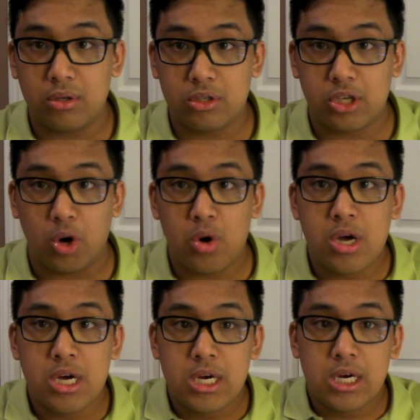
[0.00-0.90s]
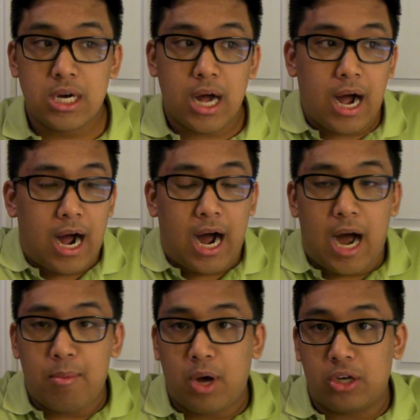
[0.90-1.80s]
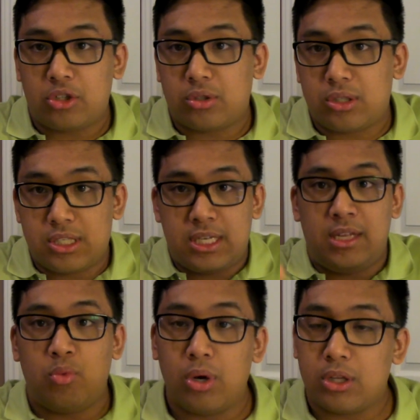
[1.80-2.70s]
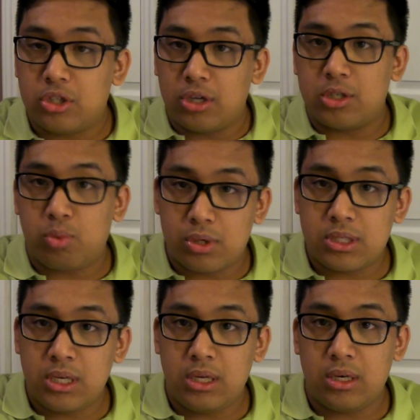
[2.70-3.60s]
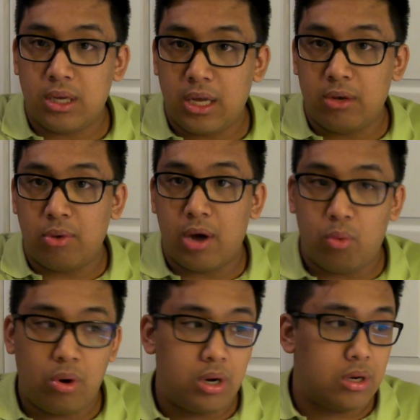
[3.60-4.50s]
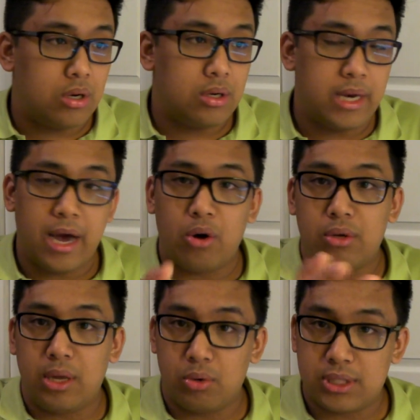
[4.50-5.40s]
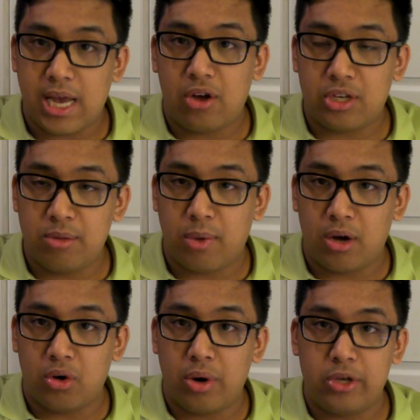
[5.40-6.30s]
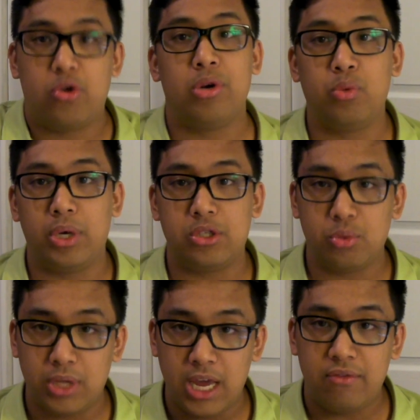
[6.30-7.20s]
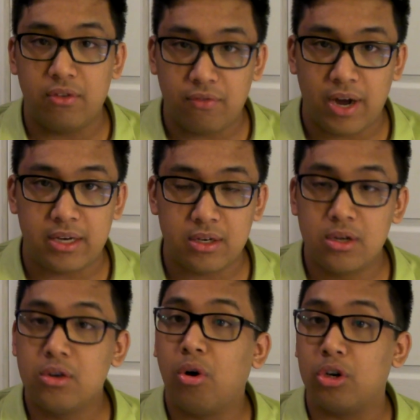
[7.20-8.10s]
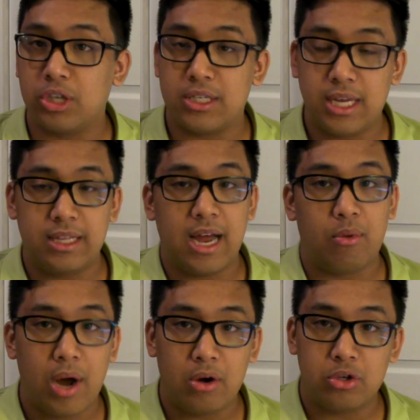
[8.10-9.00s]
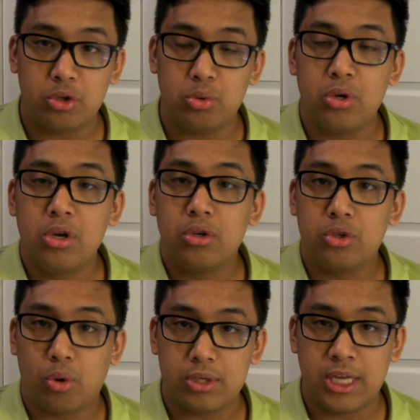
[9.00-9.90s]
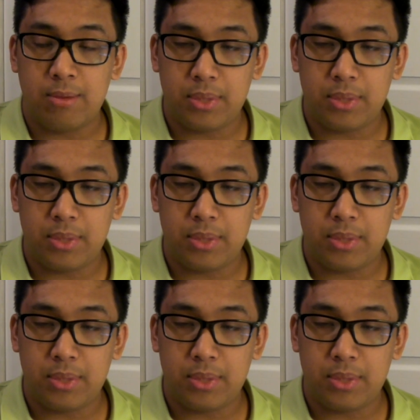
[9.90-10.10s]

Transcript: So I'm not seeing what the judges were seeing in round one. Now, it was Sal D'Amato and Tony Weeks who gave the fight, or should I say that round, to George St.